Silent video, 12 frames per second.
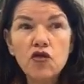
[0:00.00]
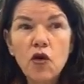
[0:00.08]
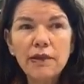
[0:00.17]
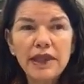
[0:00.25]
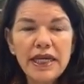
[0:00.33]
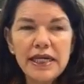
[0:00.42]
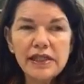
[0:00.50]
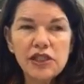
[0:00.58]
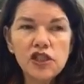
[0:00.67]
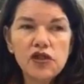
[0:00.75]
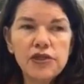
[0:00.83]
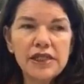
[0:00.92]
Normally
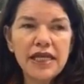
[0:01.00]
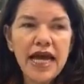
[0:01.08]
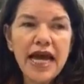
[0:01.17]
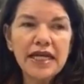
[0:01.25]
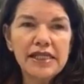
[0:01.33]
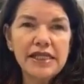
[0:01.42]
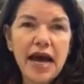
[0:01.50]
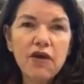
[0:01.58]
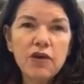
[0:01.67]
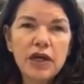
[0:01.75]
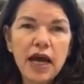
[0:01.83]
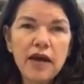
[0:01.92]
Susan heads
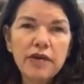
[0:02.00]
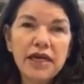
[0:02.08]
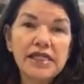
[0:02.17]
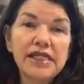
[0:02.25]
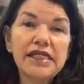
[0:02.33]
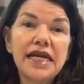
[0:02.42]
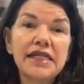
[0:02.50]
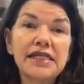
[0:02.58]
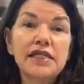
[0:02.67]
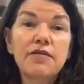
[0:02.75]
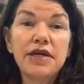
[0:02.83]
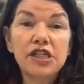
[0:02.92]
that one up because it
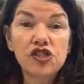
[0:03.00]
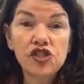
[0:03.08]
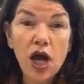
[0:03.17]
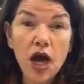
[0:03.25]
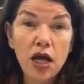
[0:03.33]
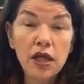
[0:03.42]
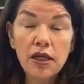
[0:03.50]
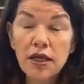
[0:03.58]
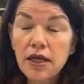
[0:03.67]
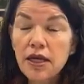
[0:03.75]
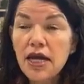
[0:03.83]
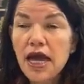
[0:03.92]
tends to be a shawl.
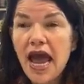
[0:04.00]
